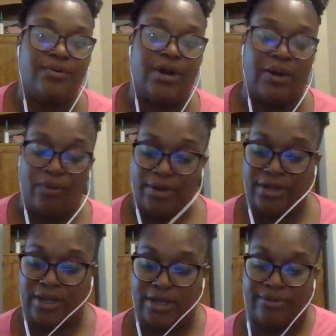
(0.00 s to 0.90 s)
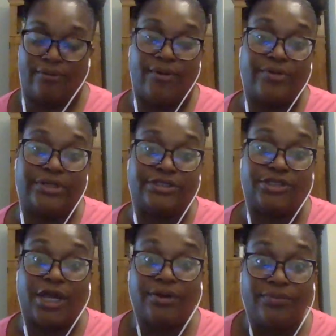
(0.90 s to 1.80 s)
I want to grow this
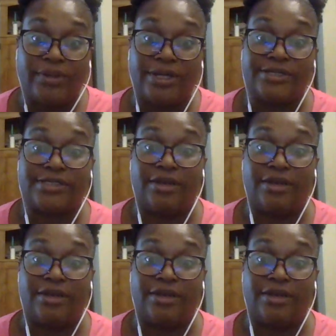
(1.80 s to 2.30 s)
channel because